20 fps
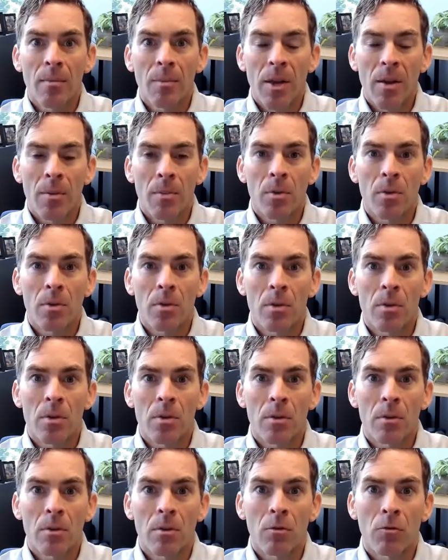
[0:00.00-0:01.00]

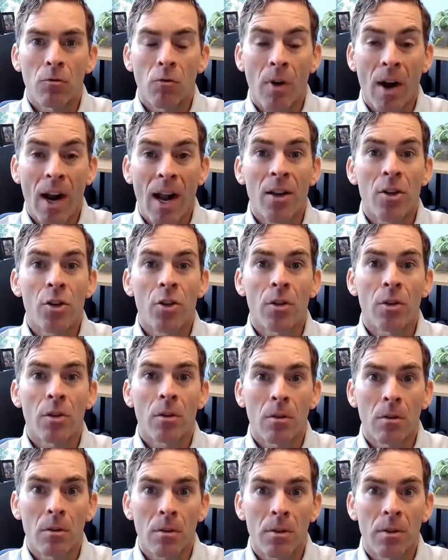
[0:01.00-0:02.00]
people's
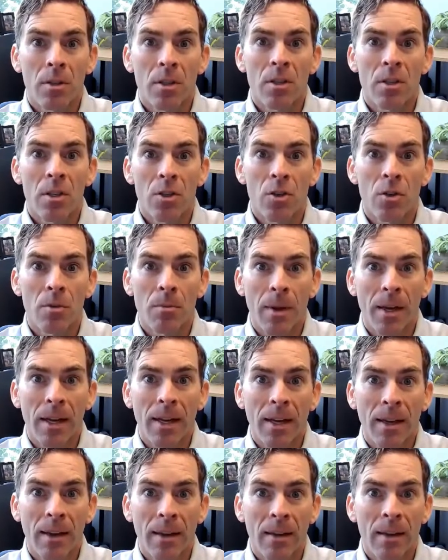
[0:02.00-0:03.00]
rational decision
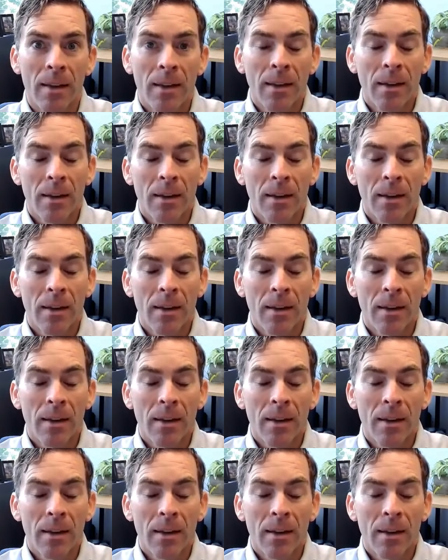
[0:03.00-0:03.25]
making